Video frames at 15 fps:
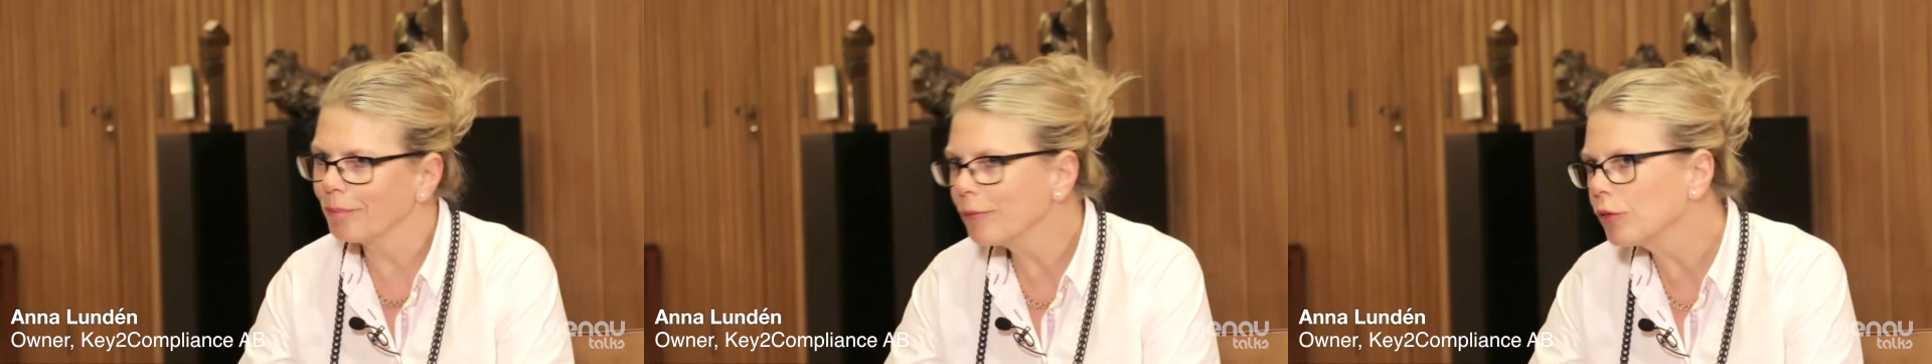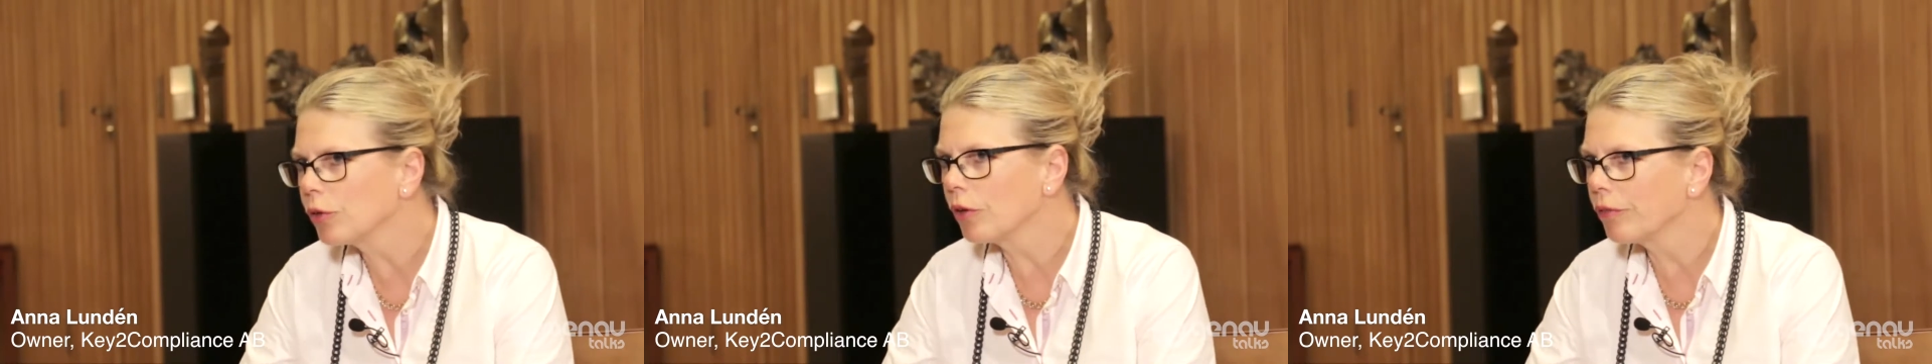
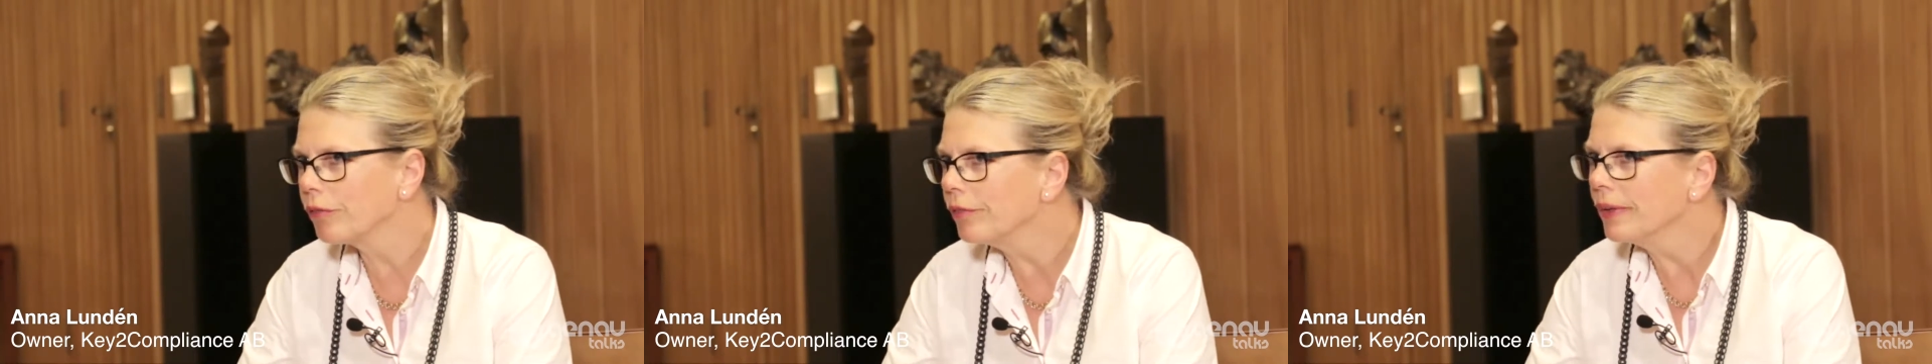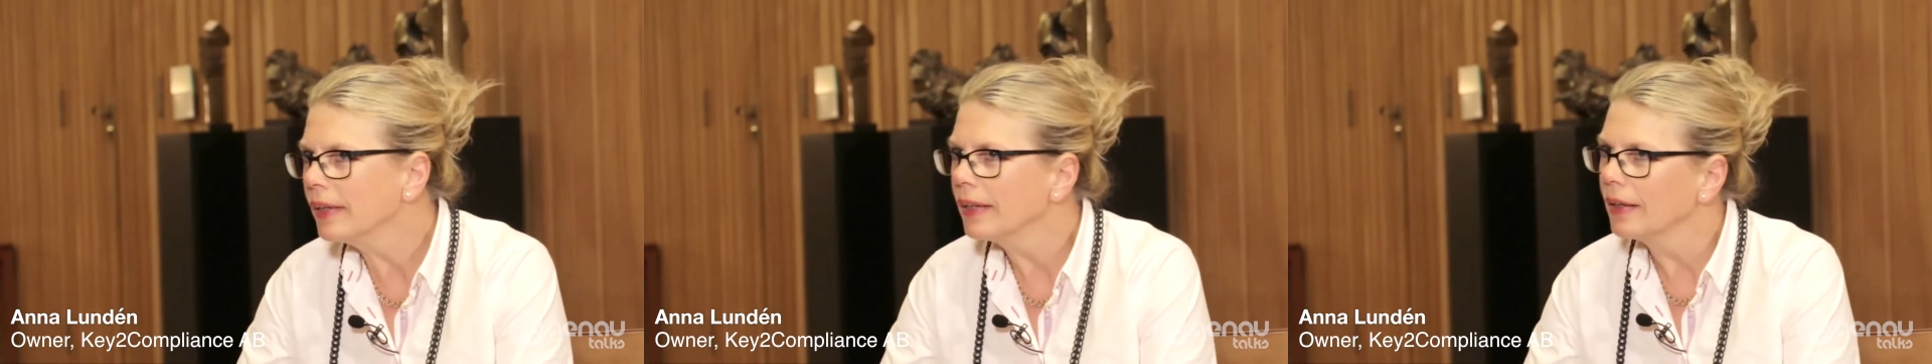sort of
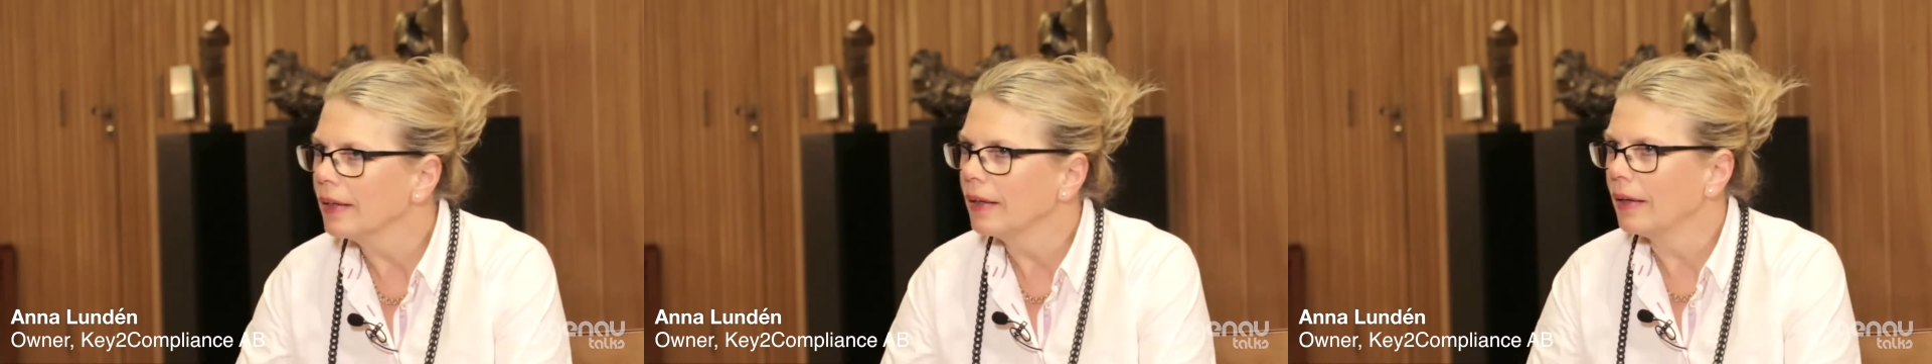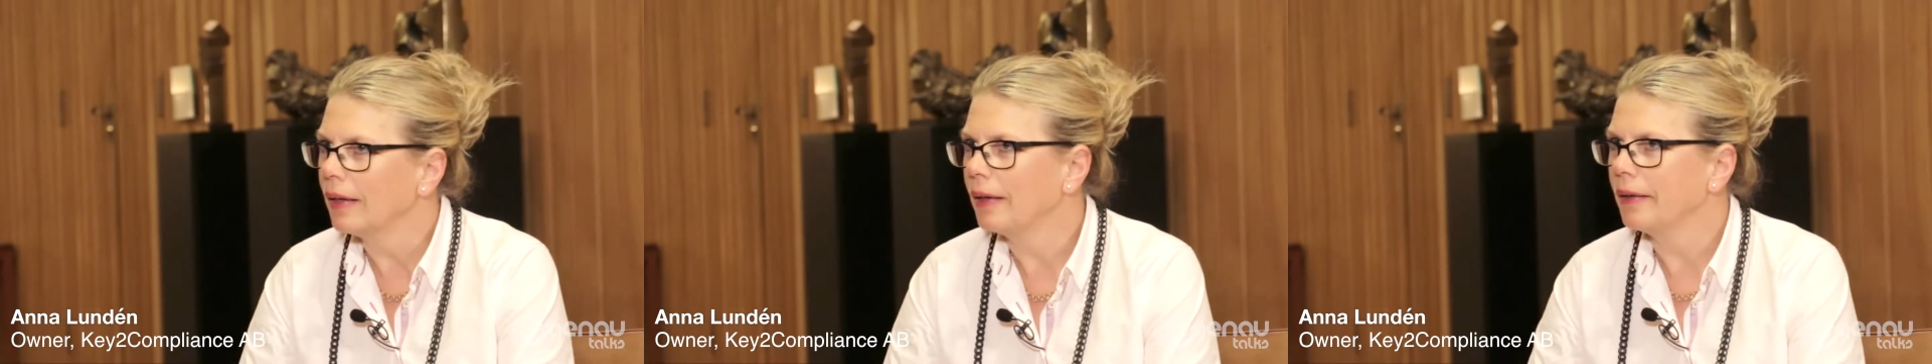
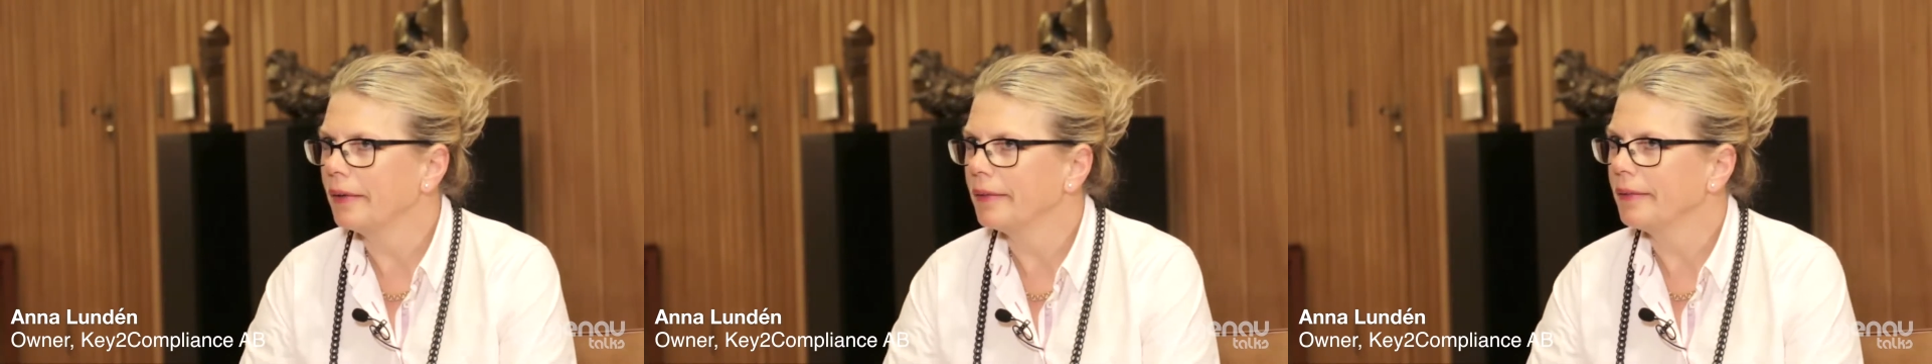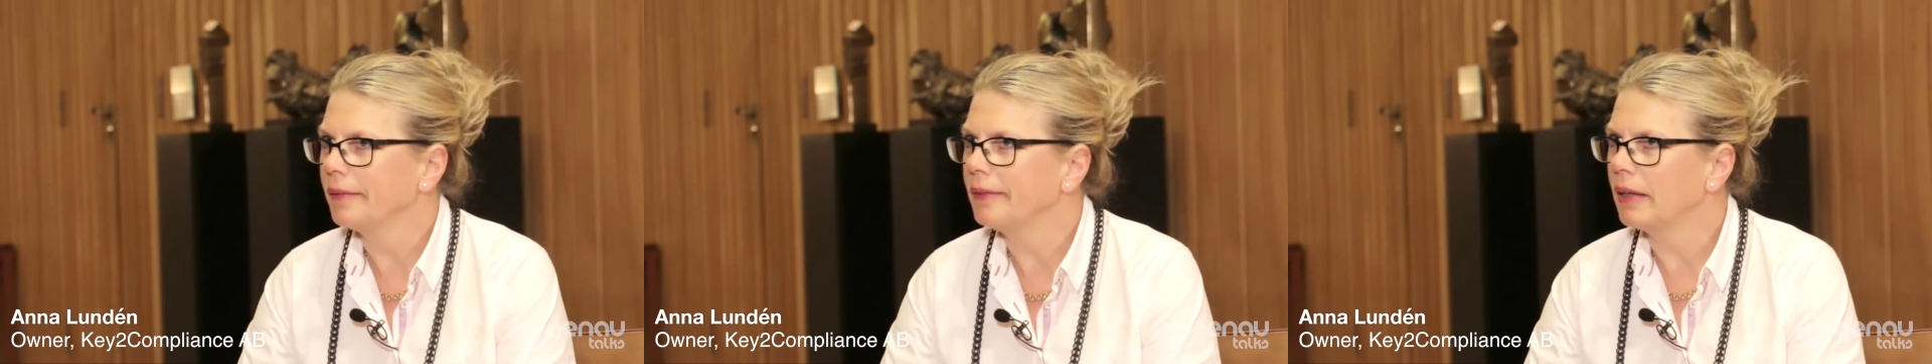
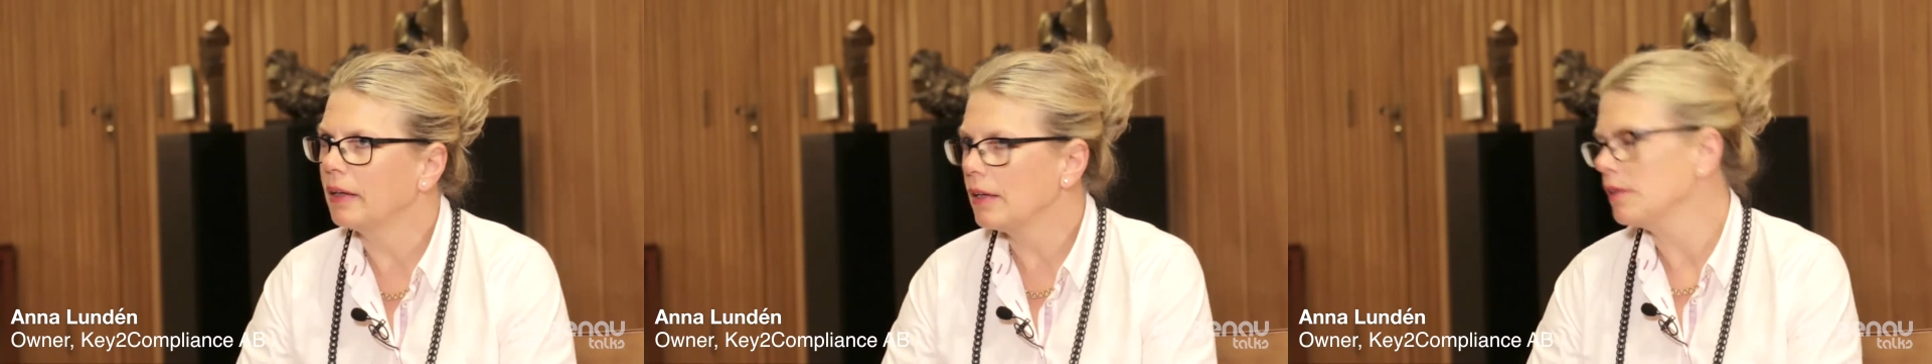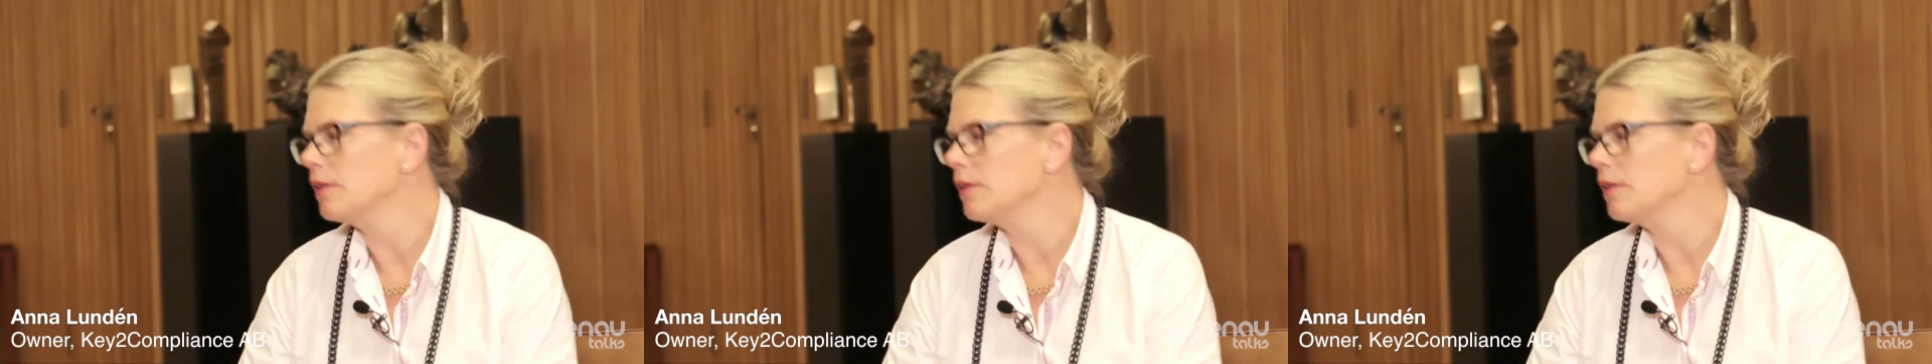there